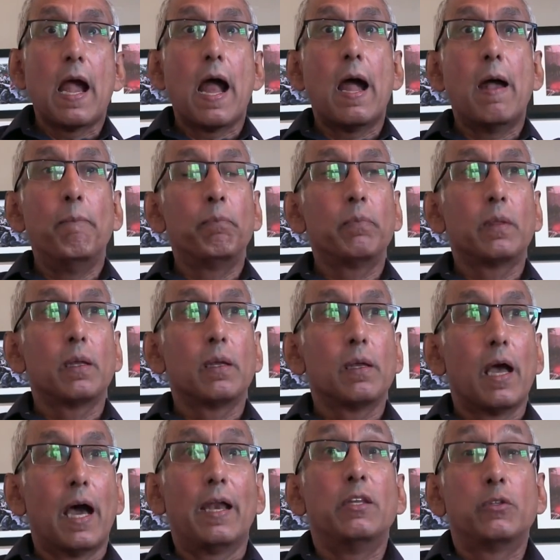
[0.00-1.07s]
Um,
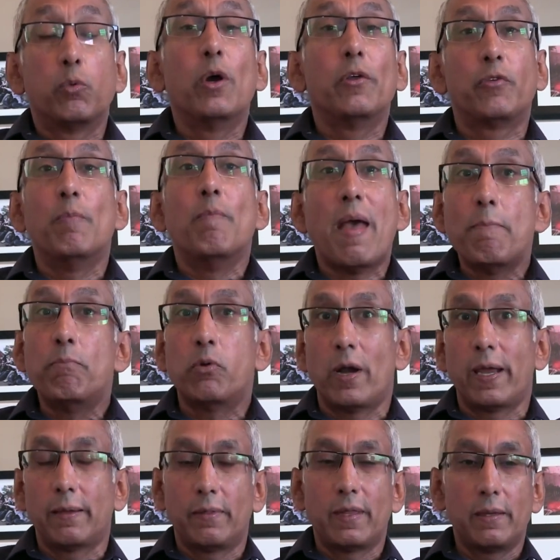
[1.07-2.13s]
and it's worth
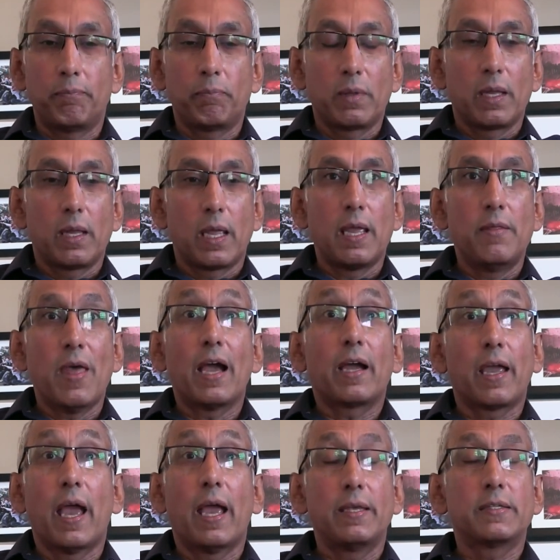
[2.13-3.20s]
remembering that in
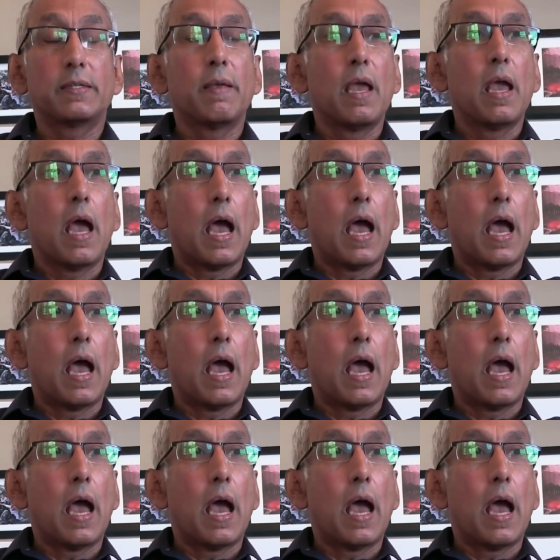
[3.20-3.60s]
that case,